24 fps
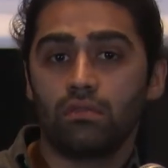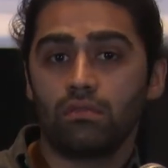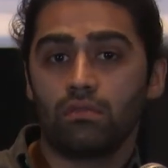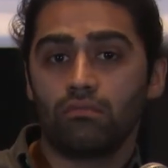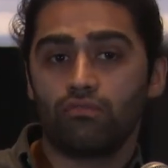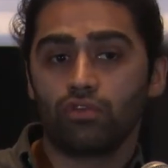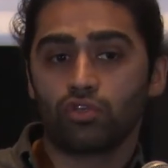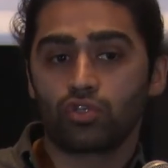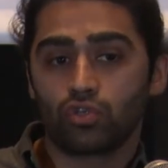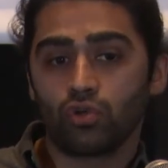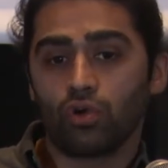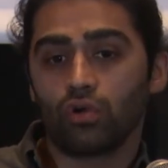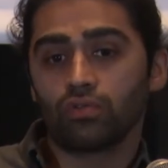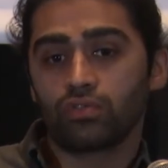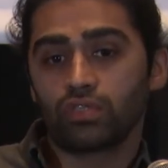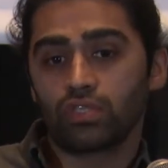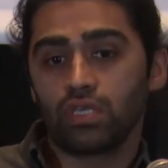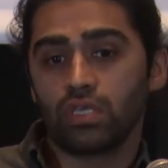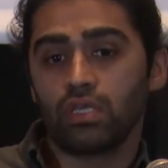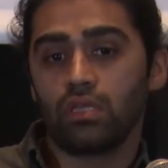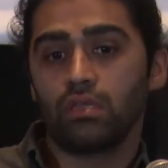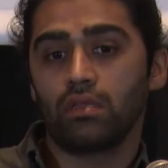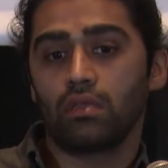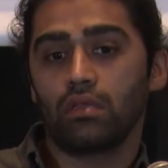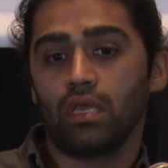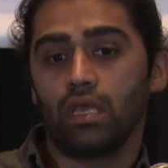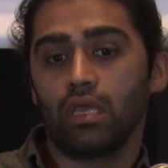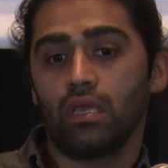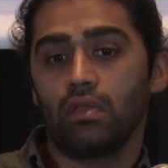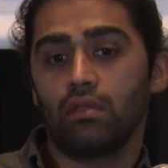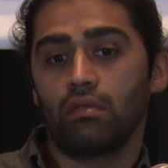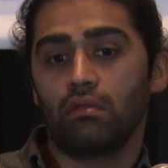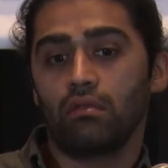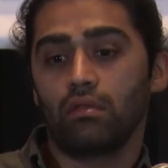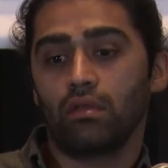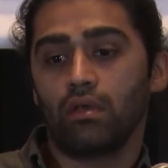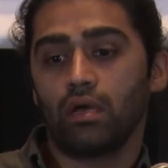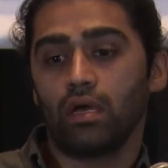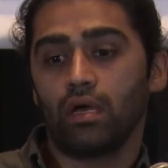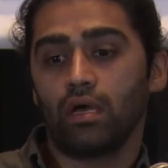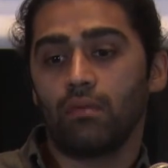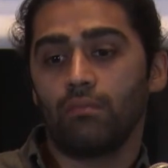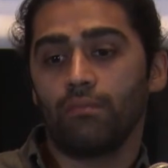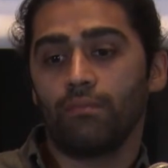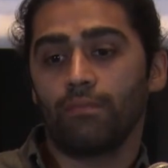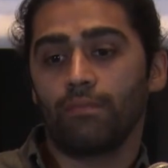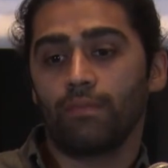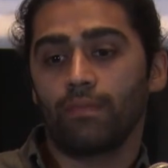results in
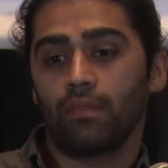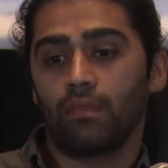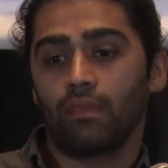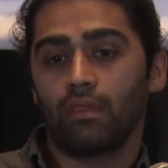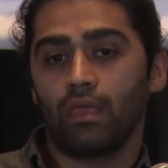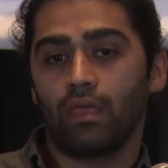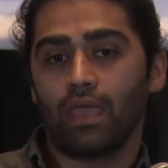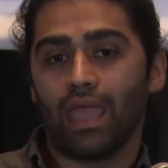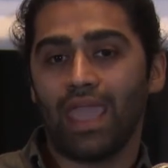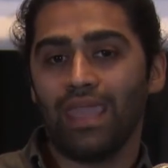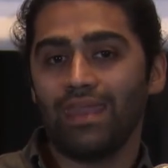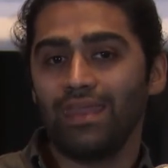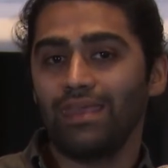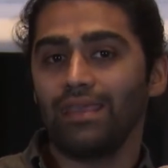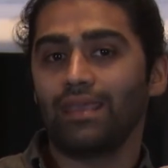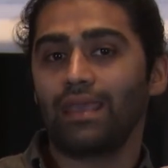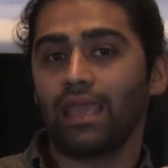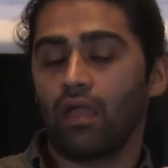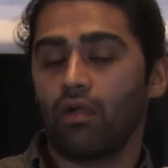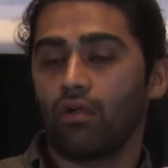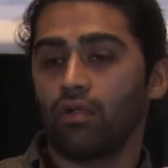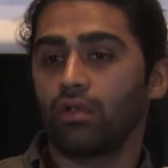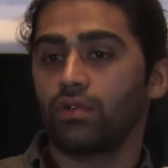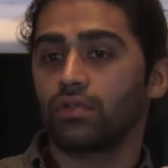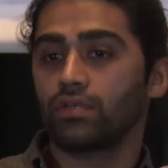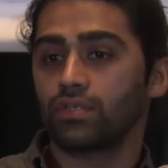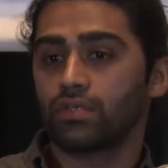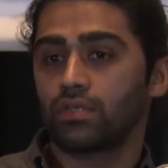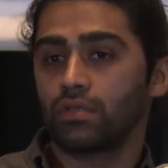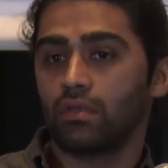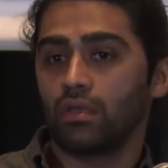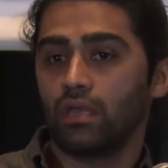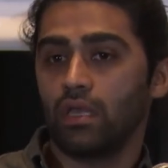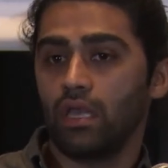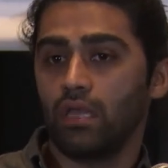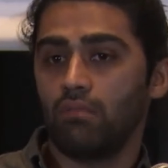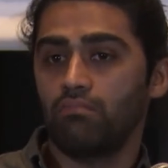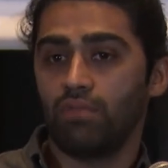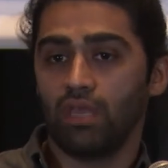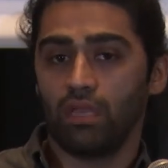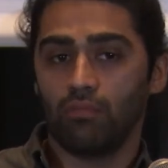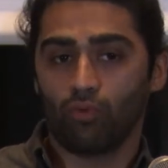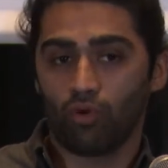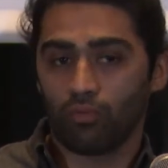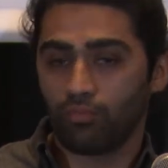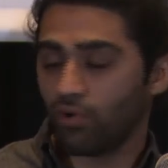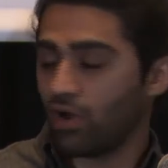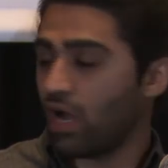aiding carriers in being
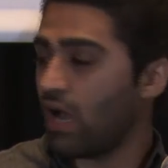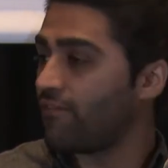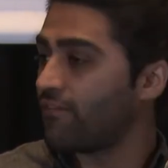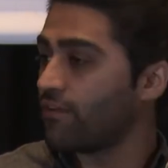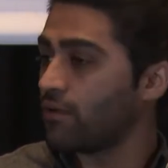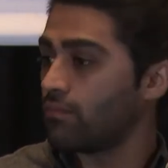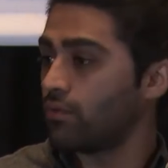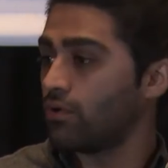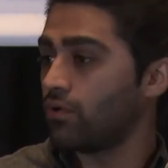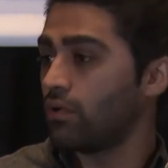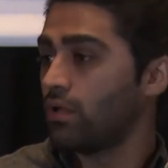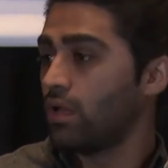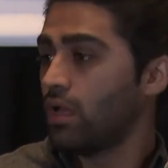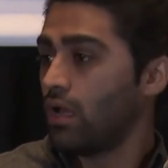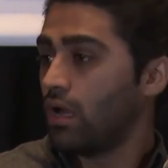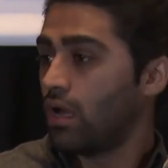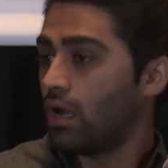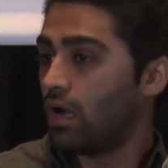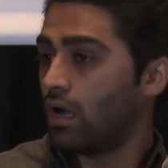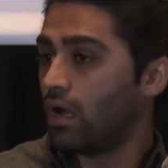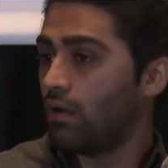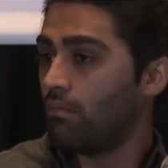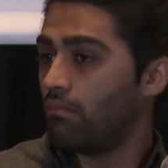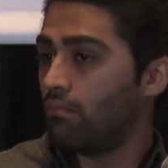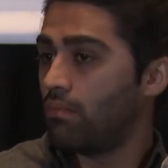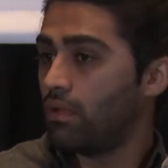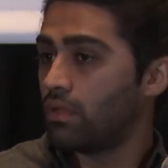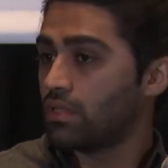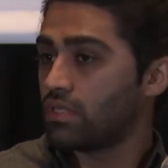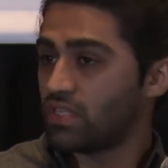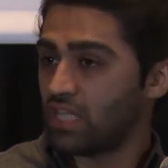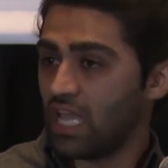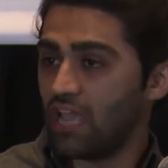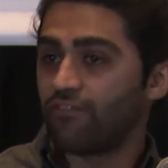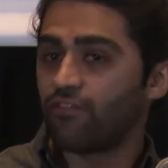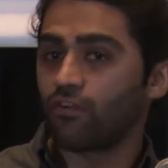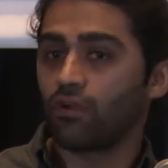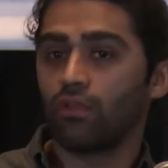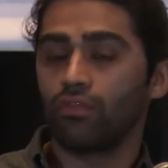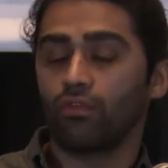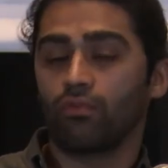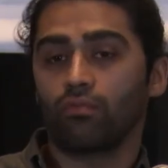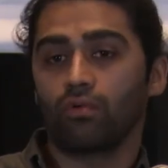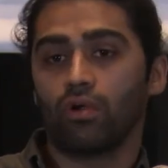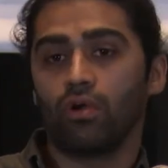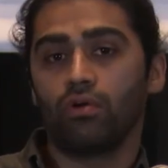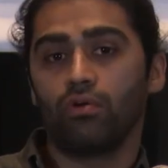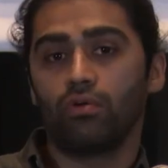more profitable, safer on
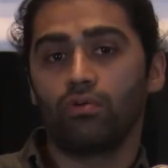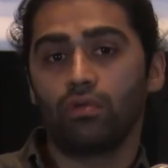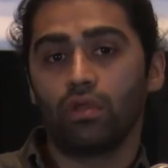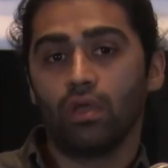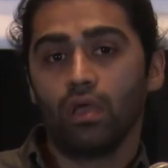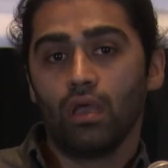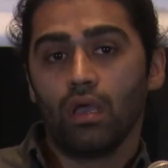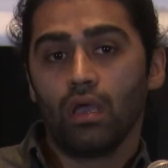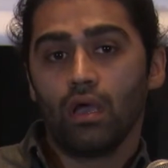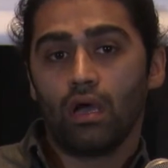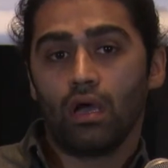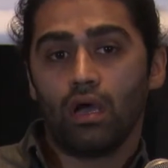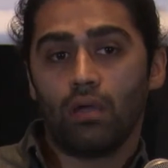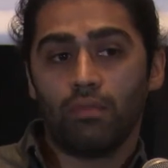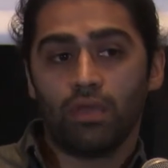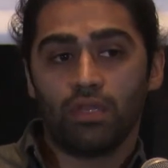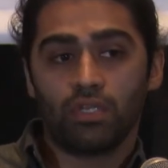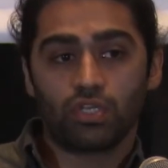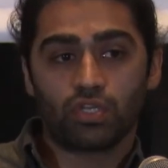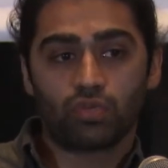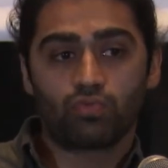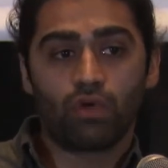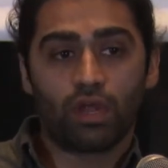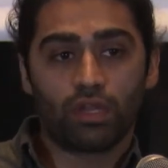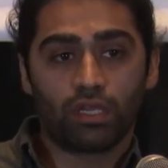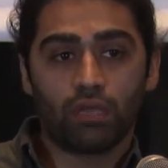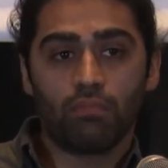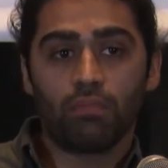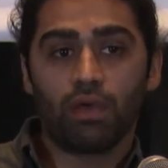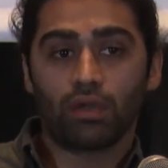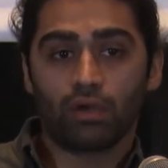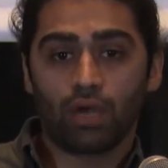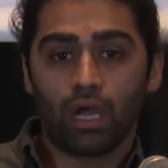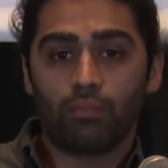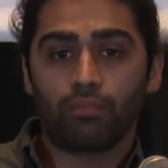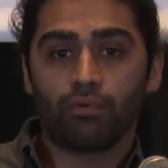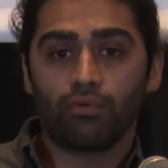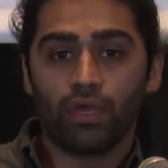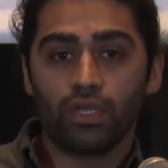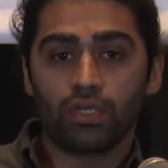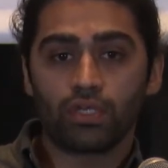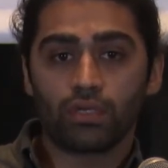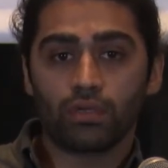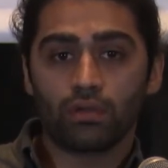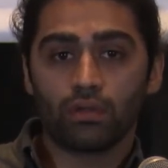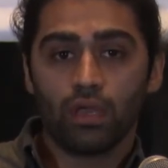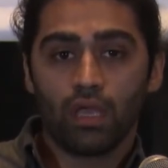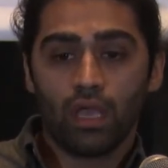the road, and just running a better
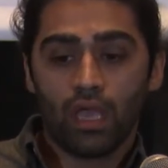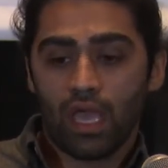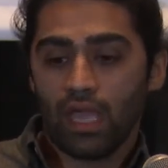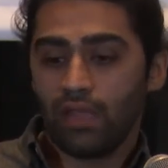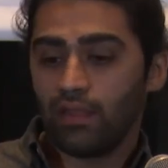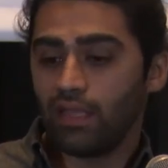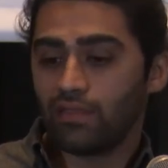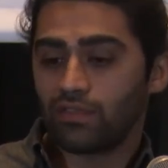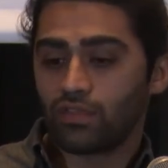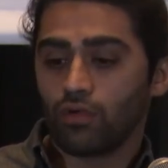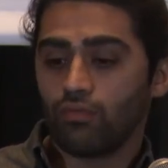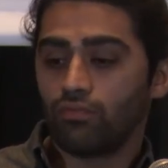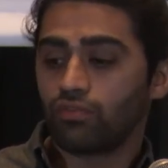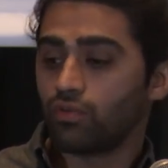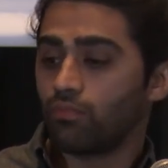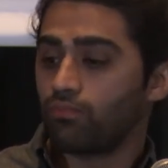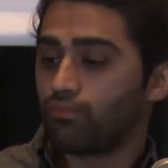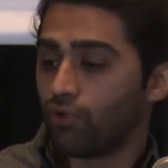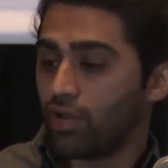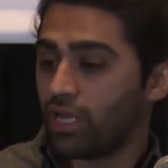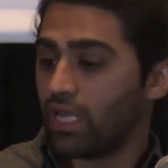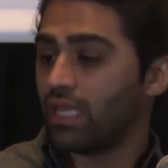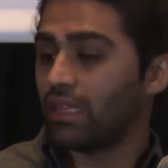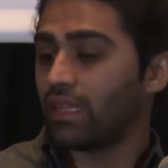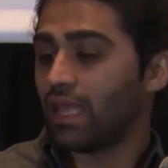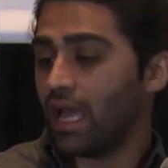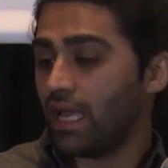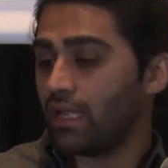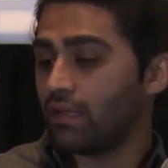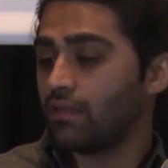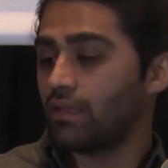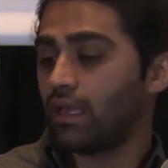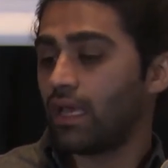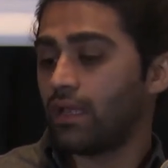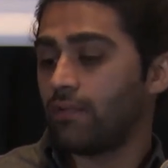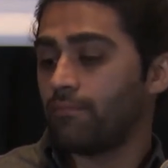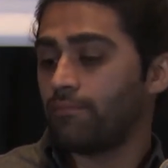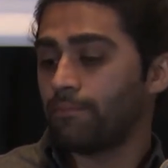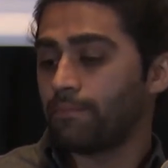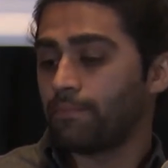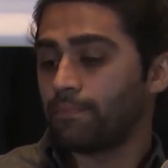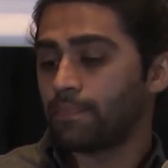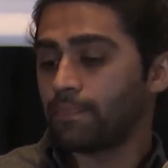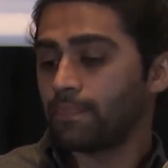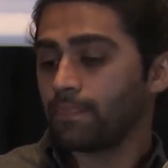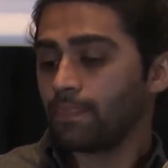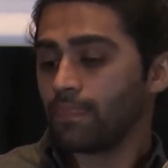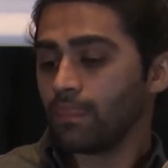operation. And so bringing
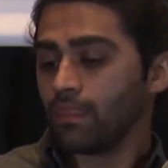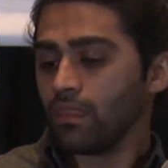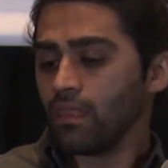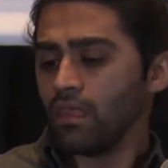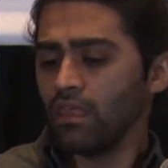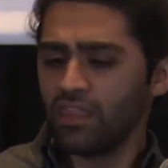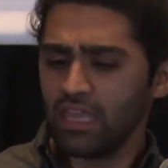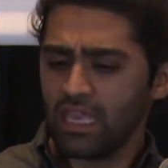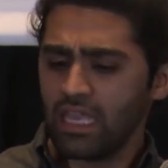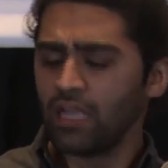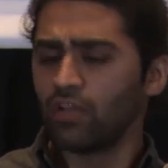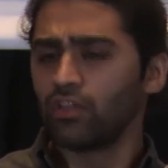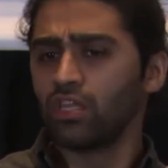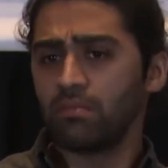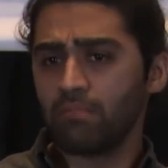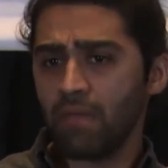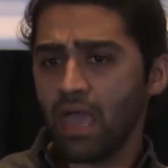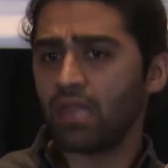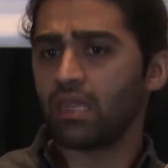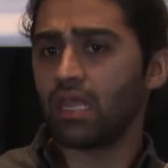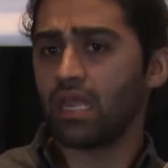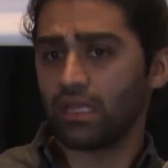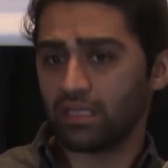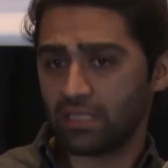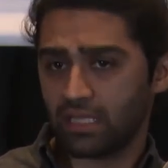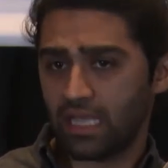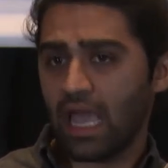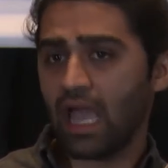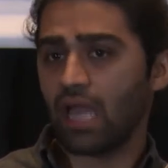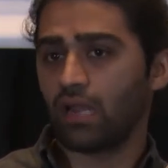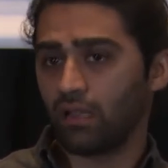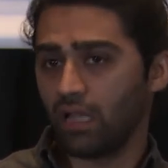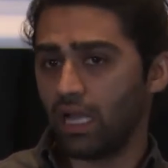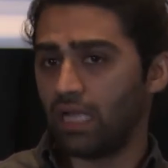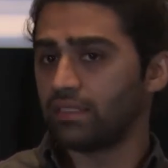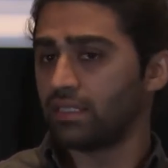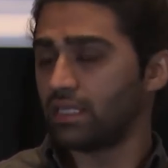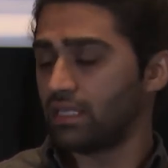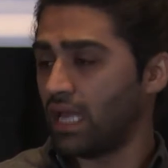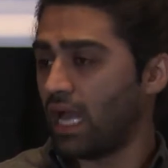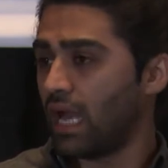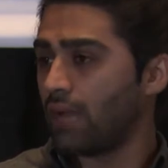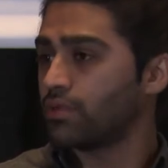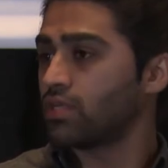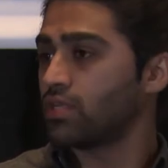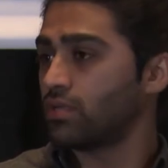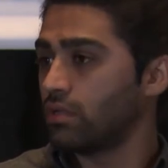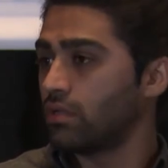the ELD mandate has catalyzed
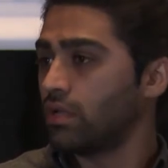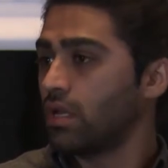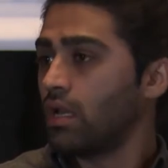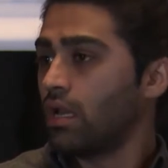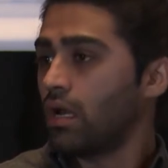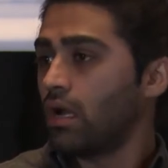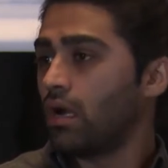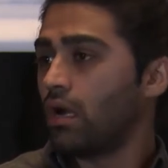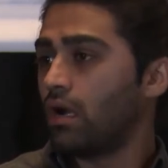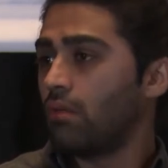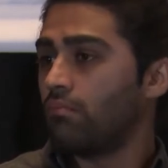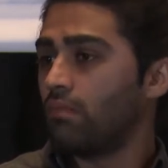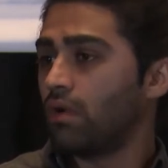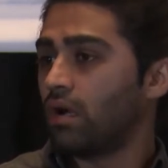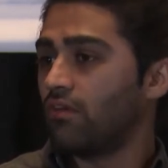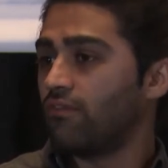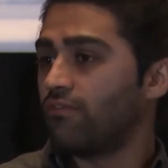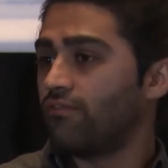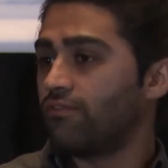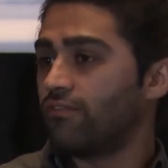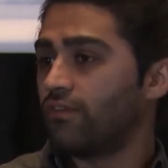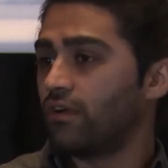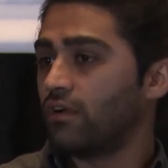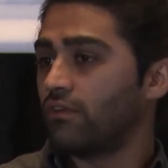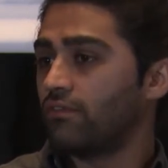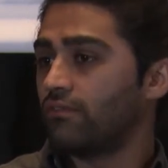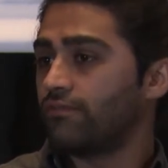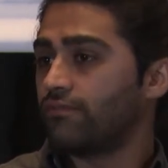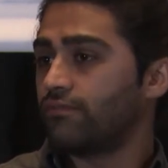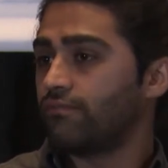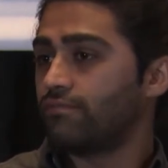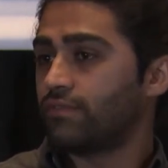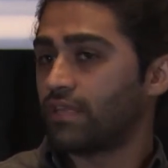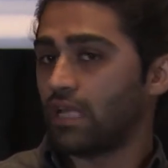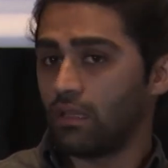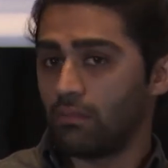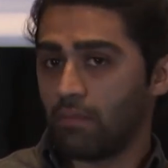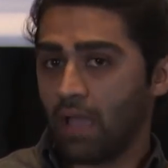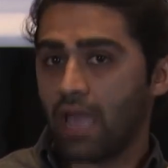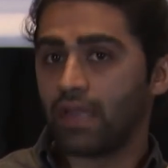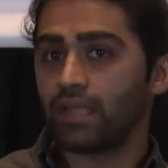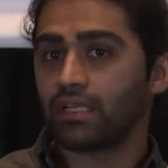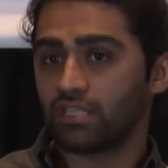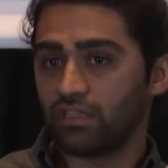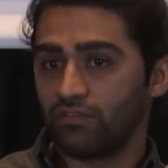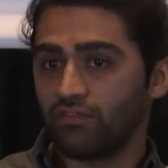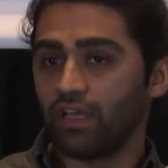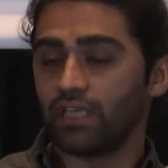adoption of
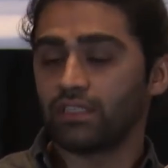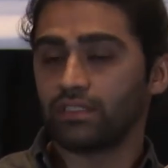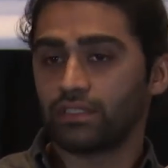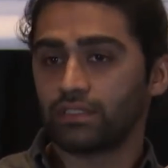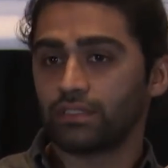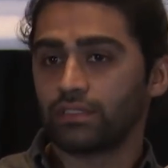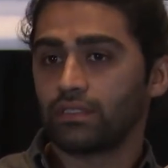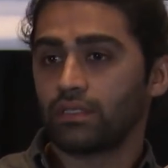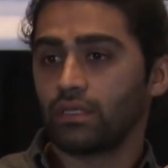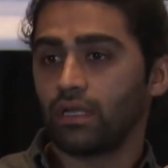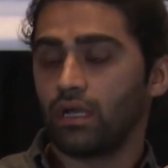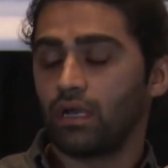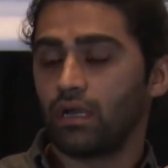telematics devices.